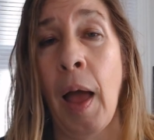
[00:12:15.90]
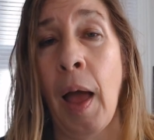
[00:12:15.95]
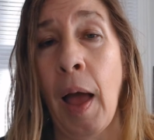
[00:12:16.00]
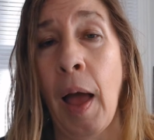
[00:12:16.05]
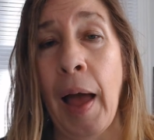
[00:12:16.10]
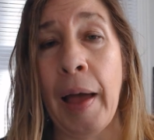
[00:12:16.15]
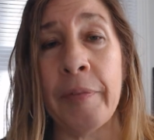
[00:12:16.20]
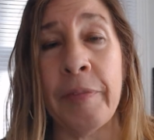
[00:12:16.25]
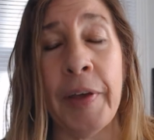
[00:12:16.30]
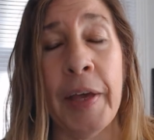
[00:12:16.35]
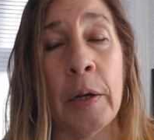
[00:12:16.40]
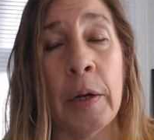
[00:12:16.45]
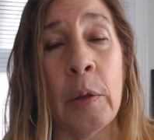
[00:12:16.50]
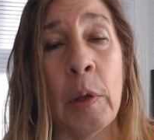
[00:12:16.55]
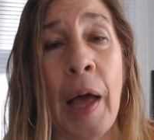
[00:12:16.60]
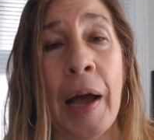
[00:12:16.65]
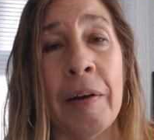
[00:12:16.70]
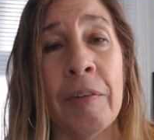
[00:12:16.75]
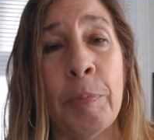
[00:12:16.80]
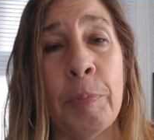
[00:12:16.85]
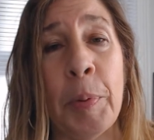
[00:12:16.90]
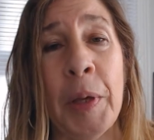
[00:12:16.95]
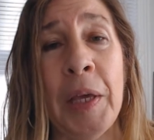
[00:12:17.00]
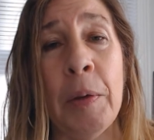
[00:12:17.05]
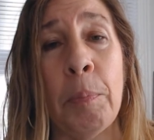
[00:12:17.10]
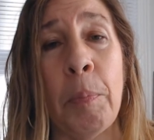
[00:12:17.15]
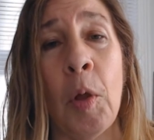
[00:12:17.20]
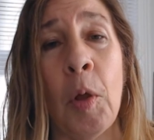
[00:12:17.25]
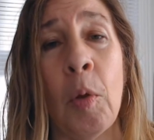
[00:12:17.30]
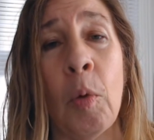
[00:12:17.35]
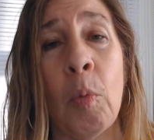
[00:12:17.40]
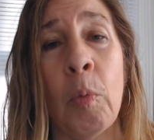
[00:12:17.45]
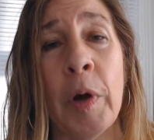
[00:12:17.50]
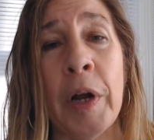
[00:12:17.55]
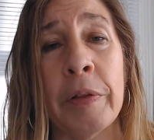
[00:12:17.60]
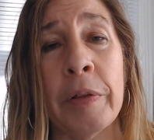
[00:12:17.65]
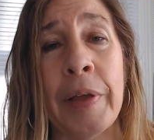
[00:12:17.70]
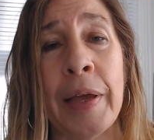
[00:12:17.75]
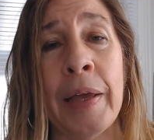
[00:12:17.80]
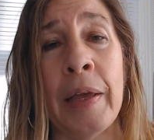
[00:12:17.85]
I've had a lot of people
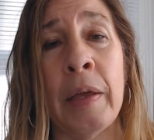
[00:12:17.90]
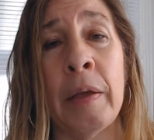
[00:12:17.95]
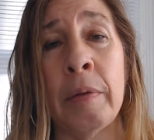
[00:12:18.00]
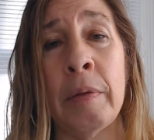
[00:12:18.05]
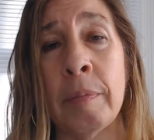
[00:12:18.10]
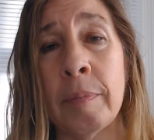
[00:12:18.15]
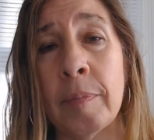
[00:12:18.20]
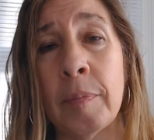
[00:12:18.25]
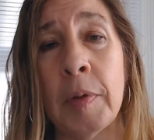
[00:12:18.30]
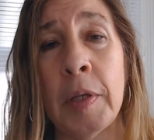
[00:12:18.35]
where they,